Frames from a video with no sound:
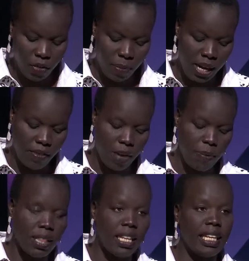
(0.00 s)
of my
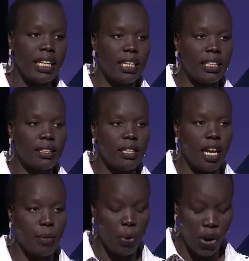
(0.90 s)
grandmother kneeling
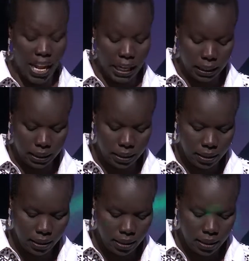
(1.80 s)
and praying.
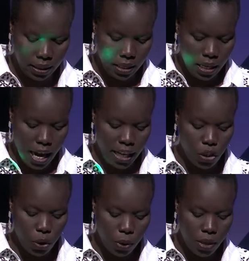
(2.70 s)
I
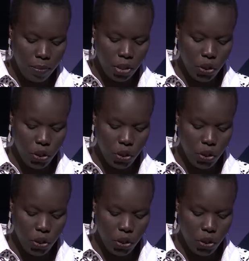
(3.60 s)
took them in